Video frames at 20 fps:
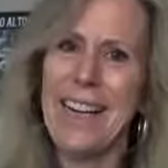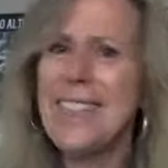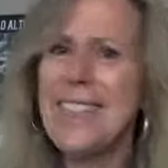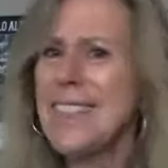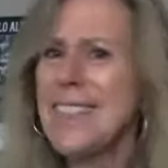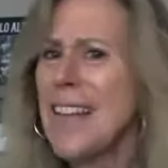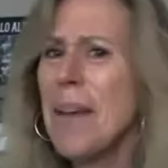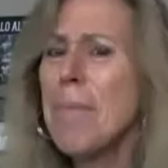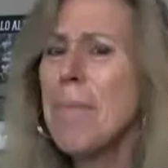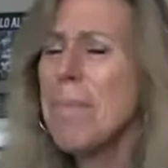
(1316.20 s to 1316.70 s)
Is
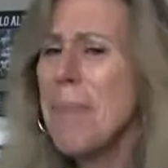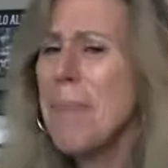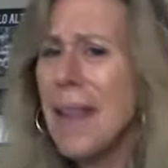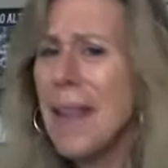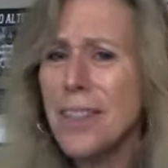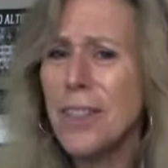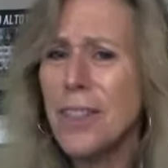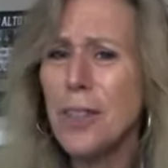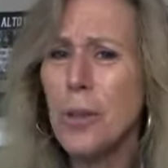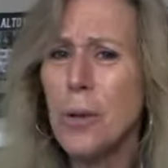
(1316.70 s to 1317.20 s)
that
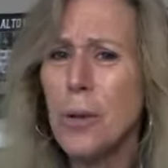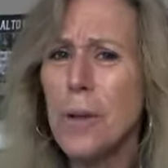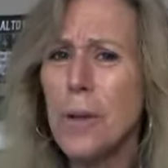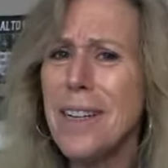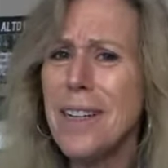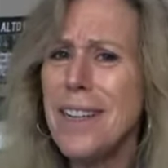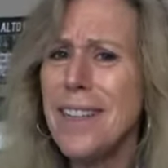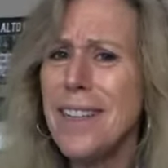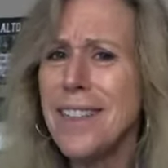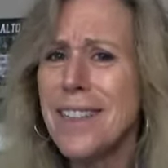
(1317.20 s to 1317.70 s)

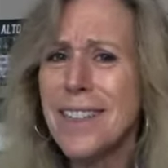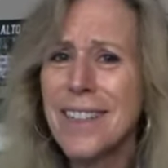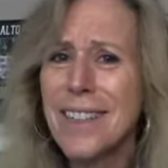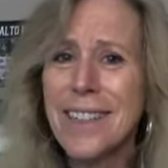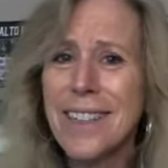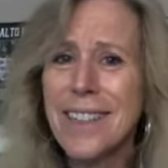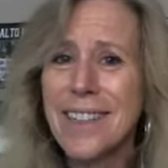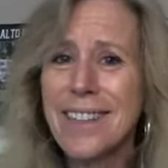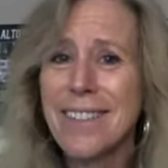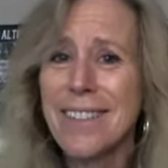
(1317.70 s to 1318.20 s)
mandatory?
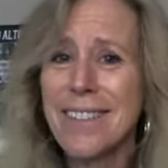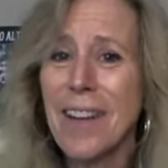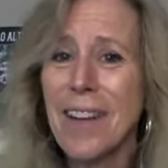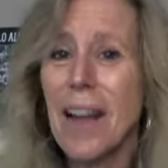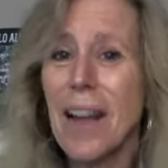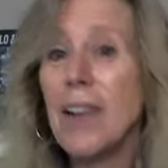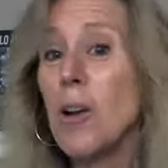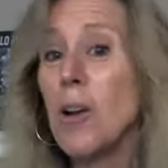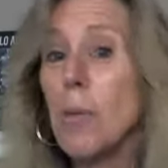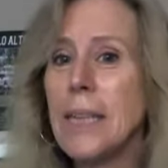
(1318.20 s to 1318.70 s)

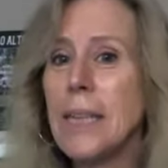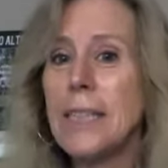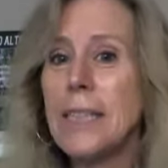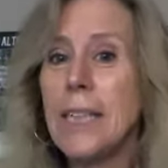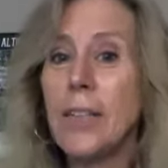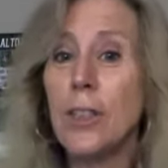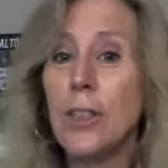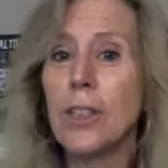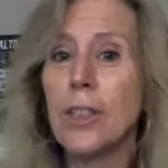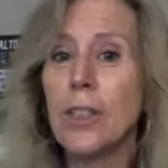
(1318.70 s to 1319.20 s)
I know my
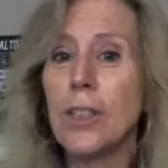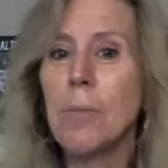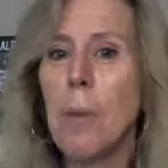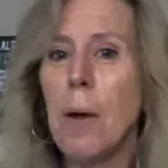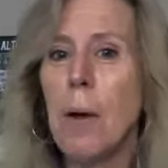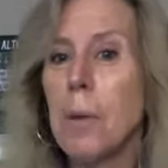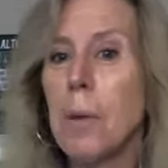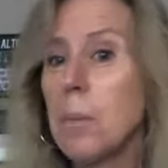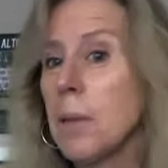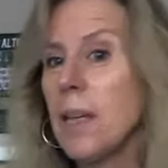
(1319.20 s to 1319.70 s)
senior is
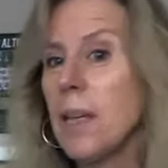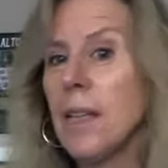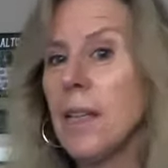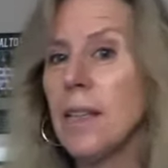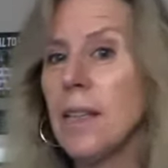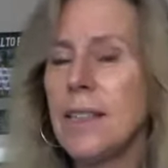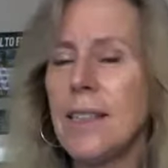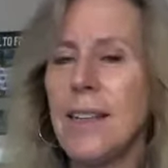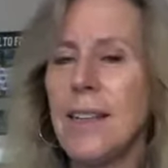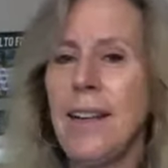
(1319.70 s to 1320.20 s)
probably
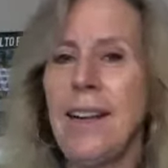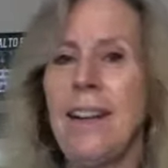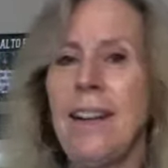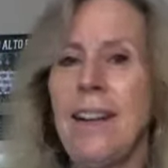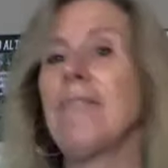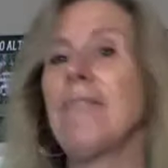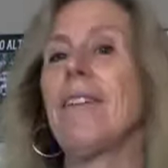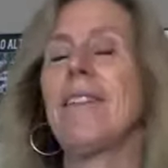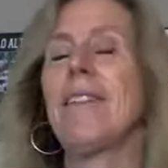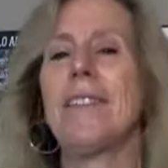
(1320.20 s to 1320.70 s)
listening
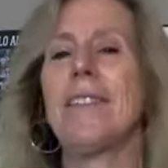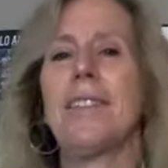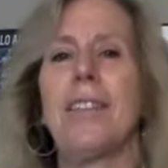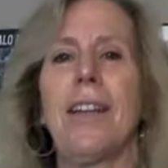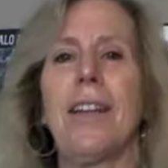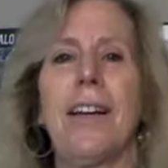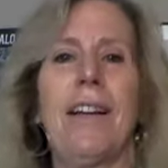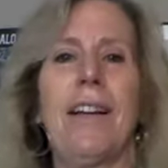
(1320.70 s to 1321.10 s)
in at this second.